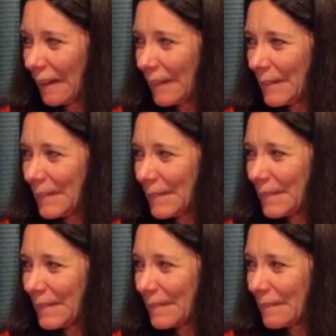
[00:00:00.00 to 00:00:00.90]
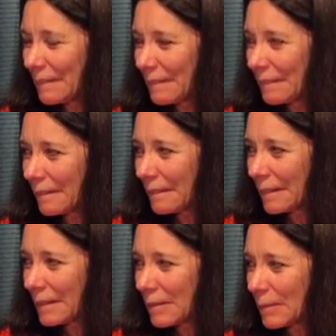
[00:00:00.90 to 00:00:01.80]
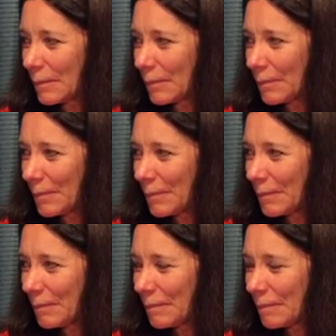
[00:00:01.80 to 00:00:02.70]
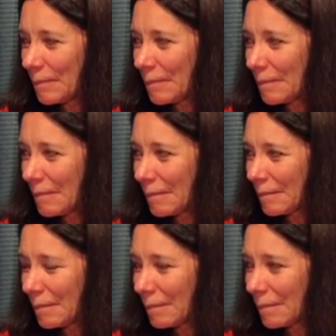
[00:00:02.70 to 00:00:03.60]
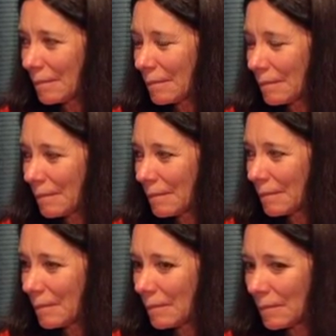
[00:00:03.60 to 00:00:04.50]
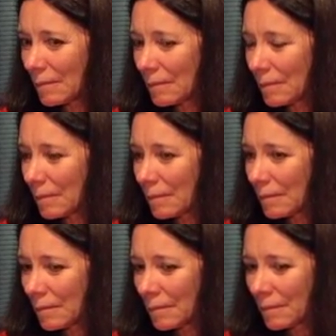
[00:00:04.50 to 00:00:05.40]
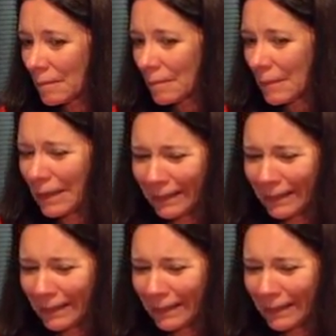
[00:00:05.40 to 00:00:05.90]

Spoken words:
(silent)